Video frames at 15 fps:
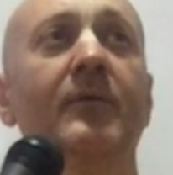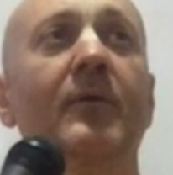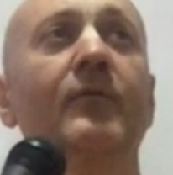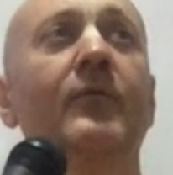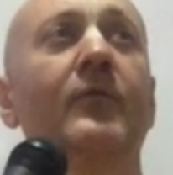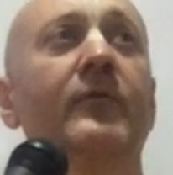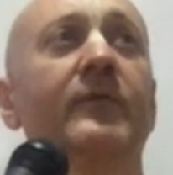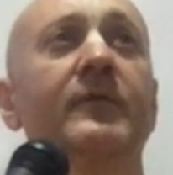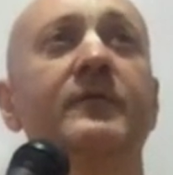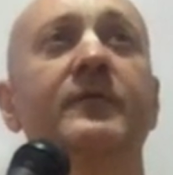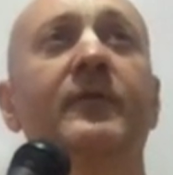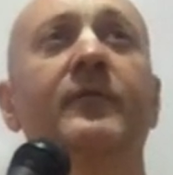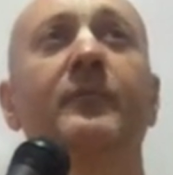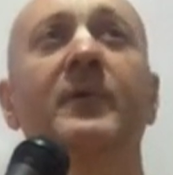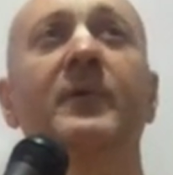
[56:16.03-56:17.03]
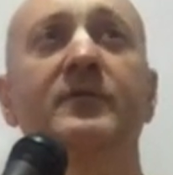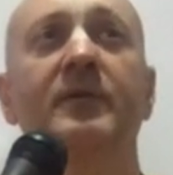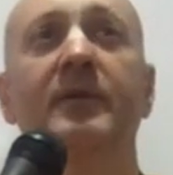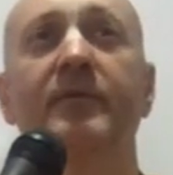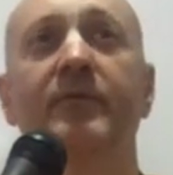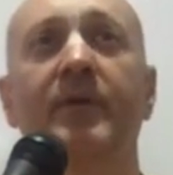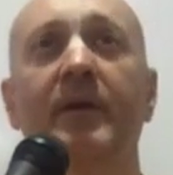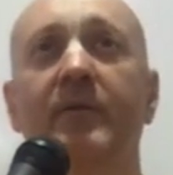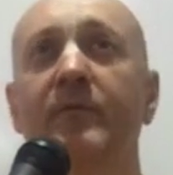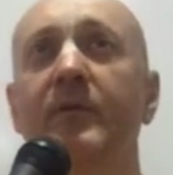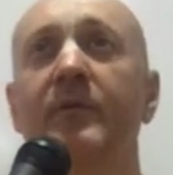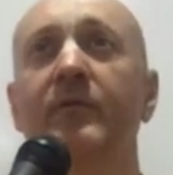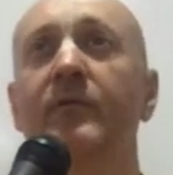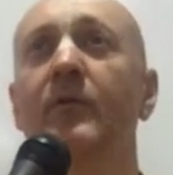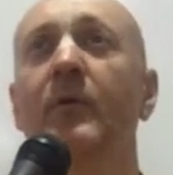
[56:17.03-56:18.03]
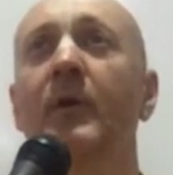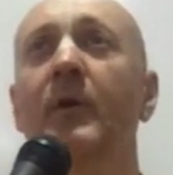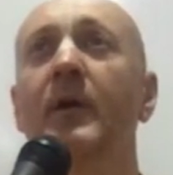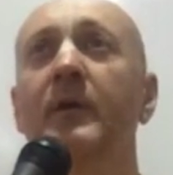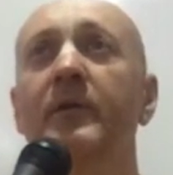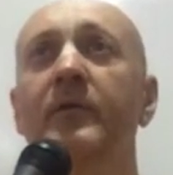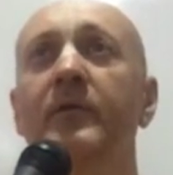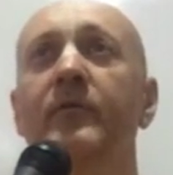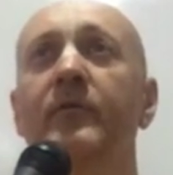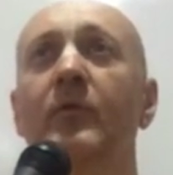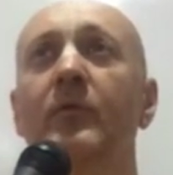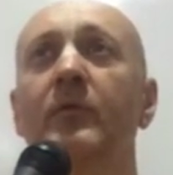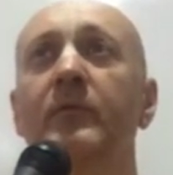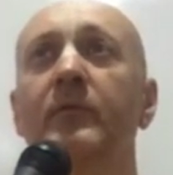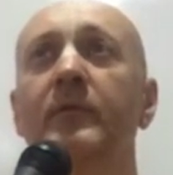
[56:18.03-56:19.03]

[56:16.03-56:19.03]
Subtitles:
Of course, it's just special effects. There is no